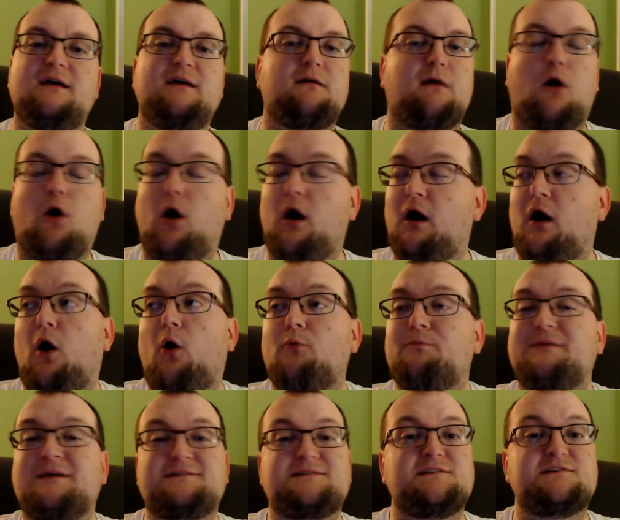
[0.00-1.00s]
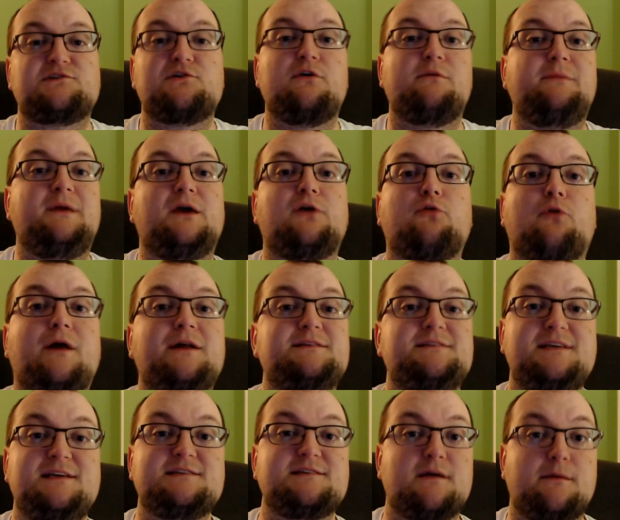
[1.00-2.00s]
I hope this is going to be a great
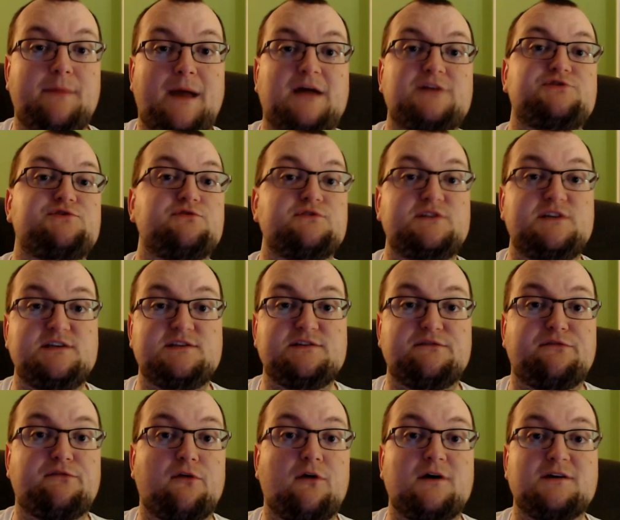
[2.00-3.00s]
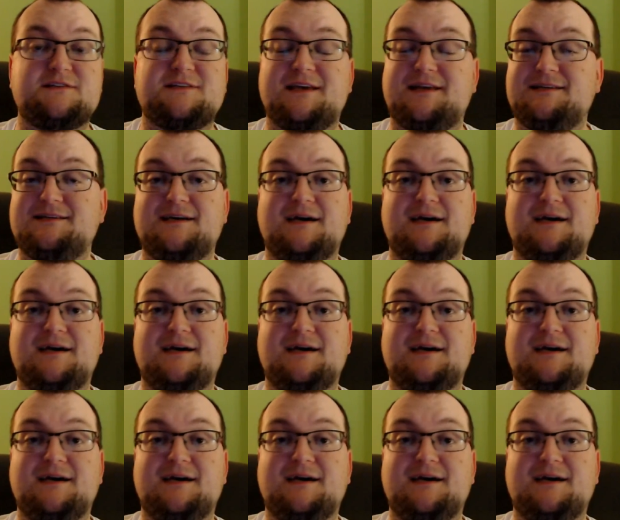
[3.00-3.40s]
season, a magical season for us, and